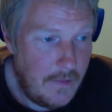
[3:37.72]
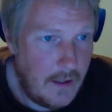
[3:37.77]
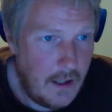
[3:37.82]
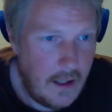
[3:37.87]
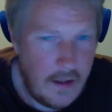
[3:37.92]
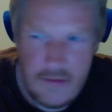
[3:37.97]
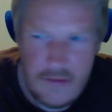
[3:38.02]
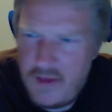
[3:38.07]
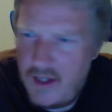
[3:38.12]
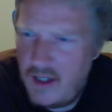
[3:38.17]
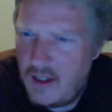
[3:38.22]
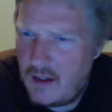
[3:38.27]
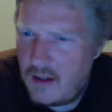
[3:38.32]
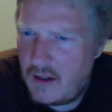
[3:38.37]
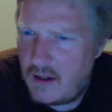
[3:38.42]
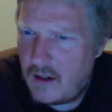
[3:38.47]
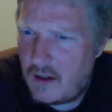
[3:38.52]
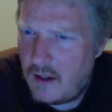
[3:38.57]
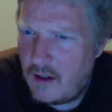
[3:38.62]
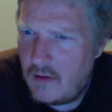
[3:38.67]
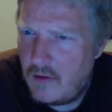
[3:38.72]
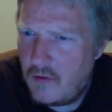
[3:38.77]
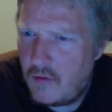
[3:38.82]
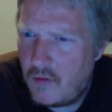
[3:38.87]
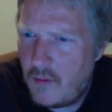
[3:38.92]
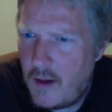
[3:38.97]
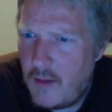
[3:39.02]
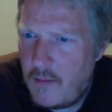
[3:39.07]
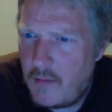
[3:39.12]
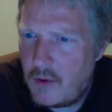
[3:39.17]
I think, I don't
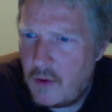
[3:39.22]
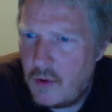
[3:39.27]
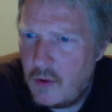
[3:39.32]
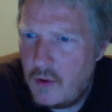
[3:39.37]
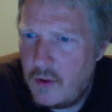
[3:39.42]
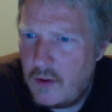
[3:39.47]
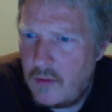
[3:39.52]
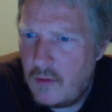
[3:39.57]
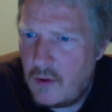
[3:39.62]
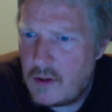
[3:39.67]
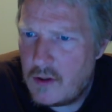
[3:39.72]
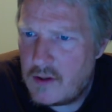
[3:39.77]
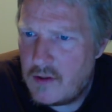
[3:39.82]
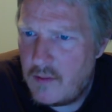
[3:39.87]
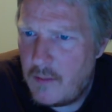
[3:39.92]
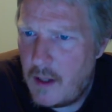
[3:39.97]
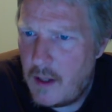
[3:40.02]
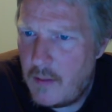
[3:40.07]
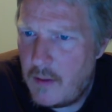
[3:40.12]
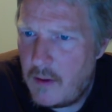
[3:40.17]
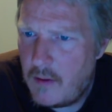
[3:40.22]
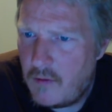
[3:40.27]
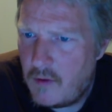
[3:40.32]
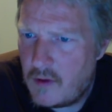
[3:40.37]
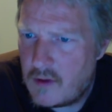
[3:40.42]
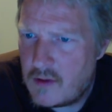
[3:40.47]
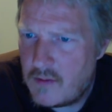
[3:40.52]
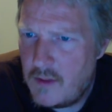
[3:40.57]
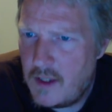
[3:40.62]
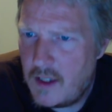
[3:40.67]
remember who it was, maybe it
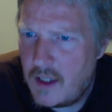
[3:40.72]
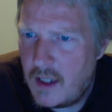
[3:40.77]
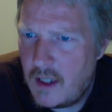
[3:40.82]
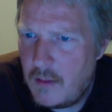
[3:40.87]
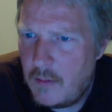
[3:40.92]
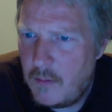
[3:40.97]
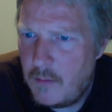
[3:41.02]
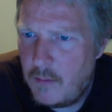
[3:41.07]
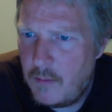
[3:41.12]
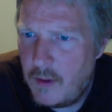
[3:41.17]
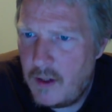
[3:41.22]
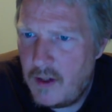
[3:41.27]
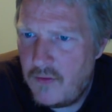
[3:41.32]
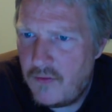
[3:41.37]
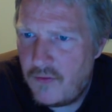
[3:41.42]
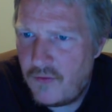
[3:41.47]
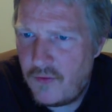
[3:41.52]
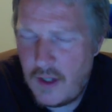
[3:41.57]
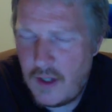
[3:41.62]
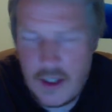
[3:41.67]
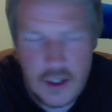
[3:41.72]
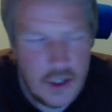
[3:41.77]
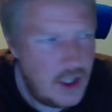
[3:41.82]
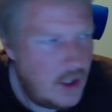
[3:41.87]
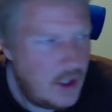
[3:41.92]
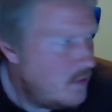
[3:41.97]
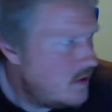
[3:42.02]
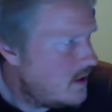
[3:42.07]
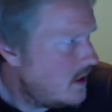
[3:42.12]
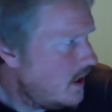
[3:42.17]
was Mickey B. Fresh
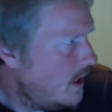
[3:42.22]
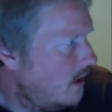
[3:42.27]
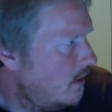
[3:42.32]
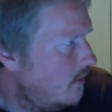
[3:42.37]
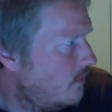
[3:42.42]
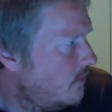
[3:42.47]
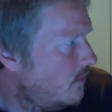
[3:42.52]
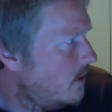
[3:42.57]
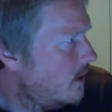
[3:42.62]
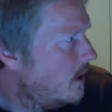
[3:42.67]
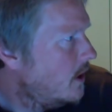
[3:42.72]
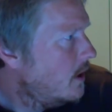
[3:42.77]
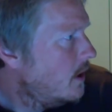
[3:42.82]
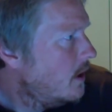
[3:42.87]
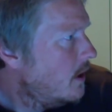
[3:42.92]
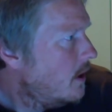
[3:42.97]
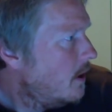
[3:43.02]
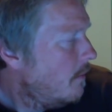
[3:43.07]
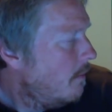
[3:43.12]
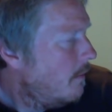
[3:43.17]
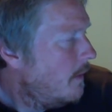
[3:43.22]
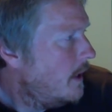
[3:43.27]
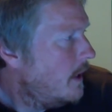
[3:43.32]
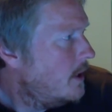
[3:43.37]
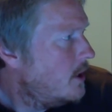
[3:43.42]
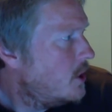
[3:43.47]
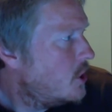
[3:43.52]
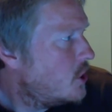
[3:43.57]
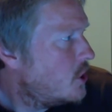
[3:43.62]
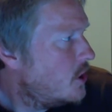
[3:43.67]
himself,
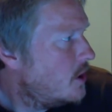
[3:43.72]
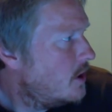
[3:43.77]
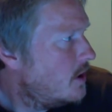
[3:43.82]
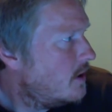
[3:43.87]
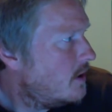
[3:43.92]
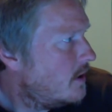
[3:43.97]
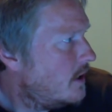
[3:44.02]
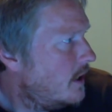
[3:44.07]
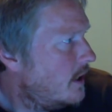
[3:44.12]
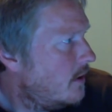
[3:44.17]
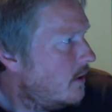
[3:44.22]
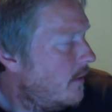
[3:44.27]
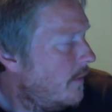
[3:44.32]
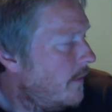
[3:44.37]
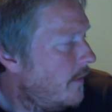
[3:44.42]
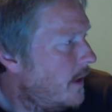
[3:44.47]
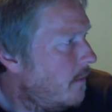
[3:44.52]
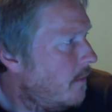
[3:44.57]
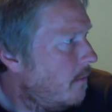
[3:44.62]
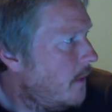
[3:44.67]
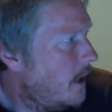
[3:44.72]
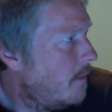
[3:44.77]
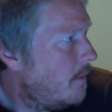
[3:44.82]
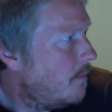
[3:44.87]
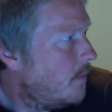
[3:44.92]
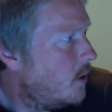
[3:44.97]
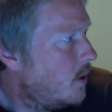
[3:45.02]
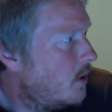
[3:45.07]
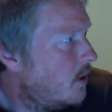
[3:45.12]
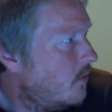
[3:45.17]
mentioned that on that
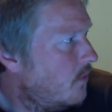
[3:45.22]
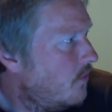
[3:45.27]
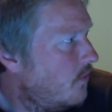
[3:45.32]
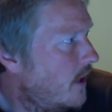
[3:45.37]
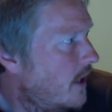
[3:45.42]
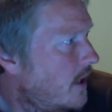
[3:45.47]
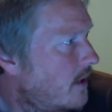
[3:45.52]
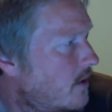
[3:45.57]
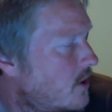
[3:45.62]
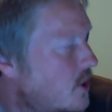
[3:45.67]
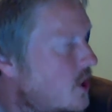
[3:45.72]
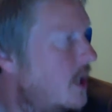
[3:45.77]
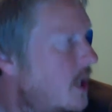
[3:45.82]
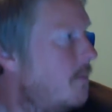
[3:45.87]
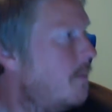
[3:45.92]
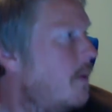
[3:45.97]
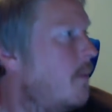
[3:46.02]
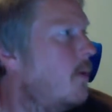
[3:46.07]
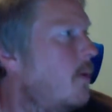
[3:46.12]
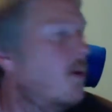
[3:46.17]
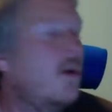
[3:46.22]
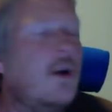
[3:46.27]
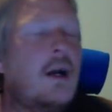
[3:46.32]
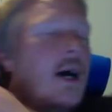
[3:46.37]
map you can find JP Morgan.